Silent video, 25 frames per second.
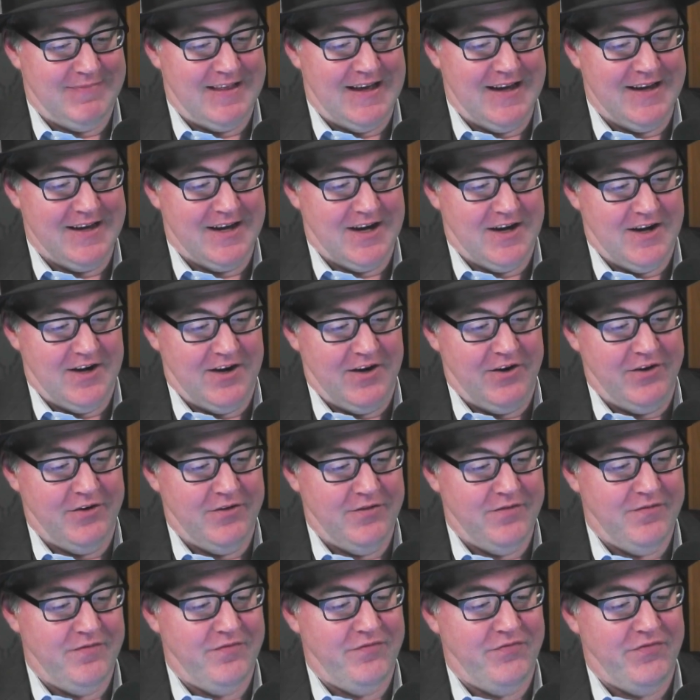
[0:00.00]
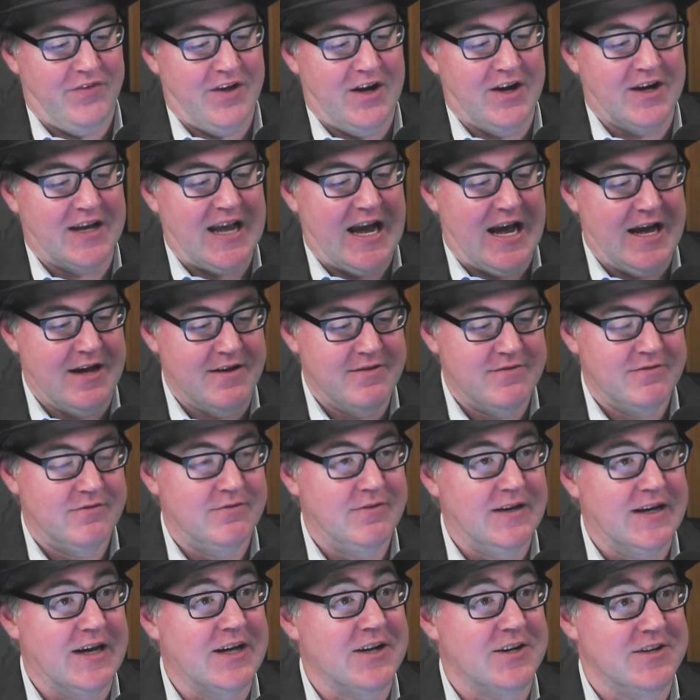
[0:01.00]
They go, okay,
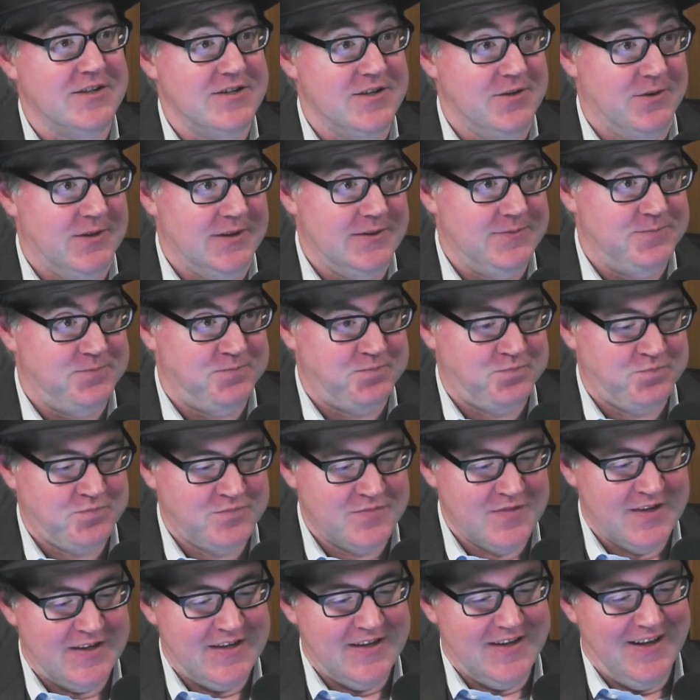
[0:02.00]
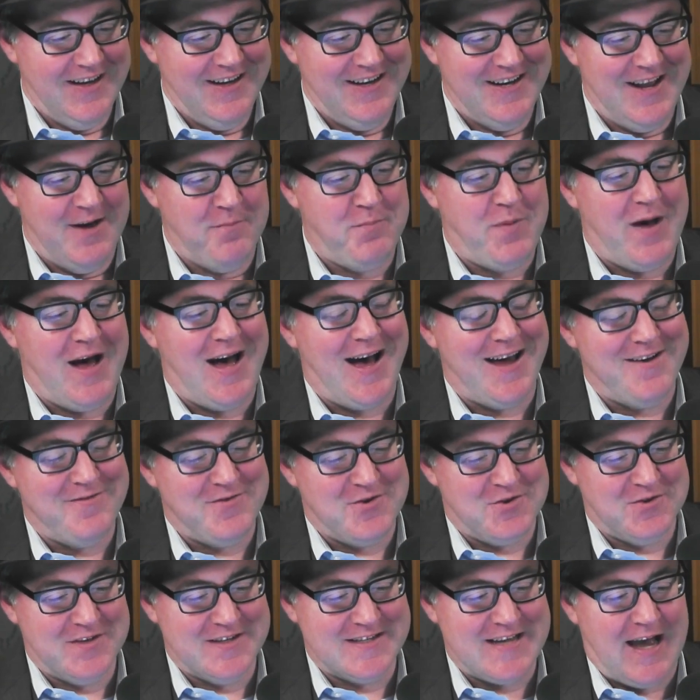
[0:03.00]
we're going to do it. Now, part
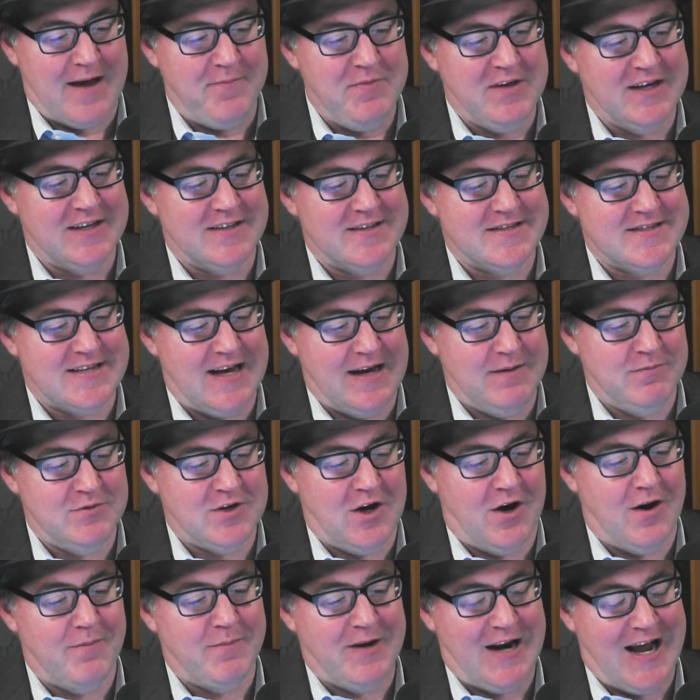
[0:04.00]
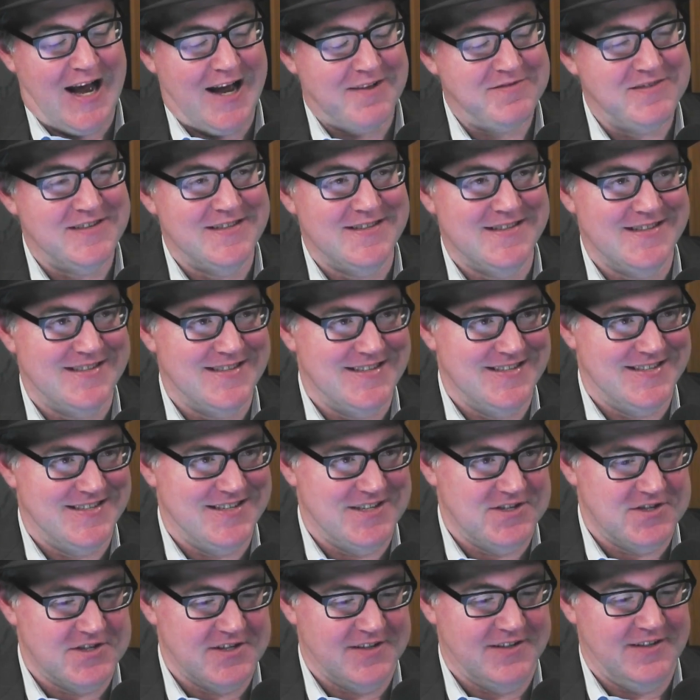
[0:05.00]
of all this happening at the same time and after this
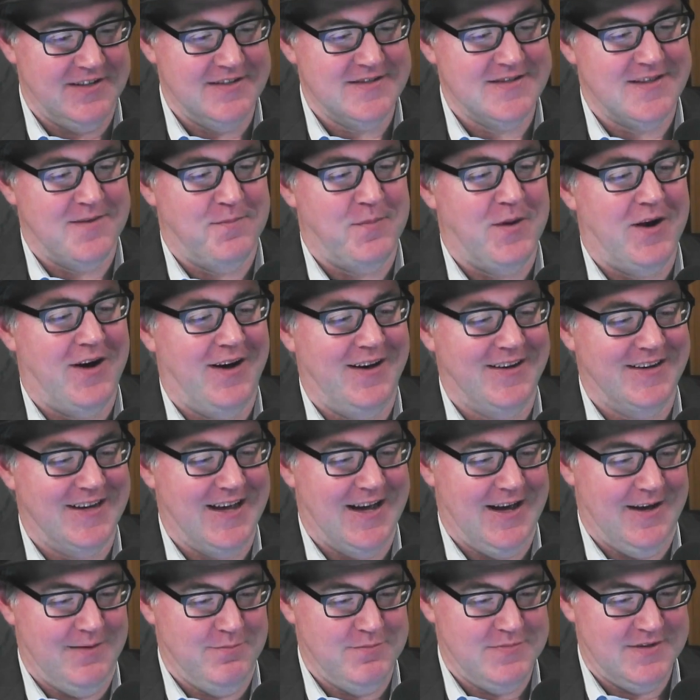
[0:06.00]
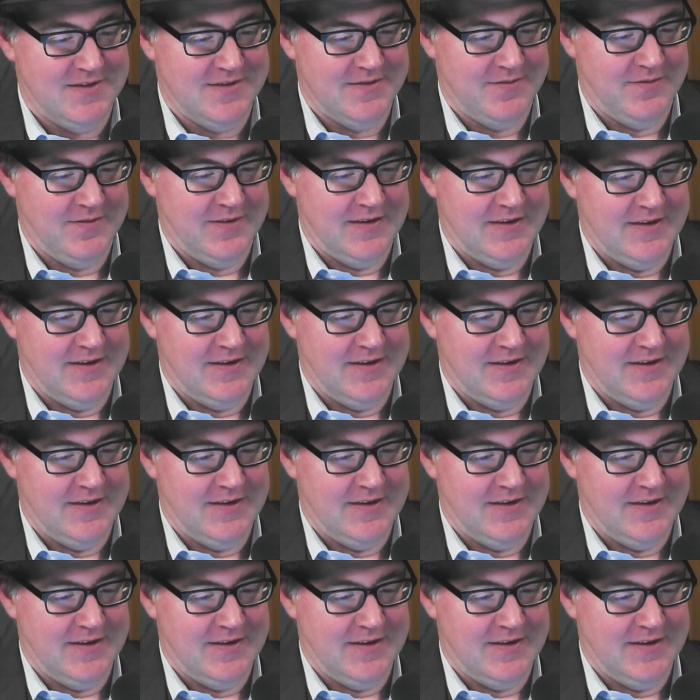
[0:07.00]
decision is the mind games.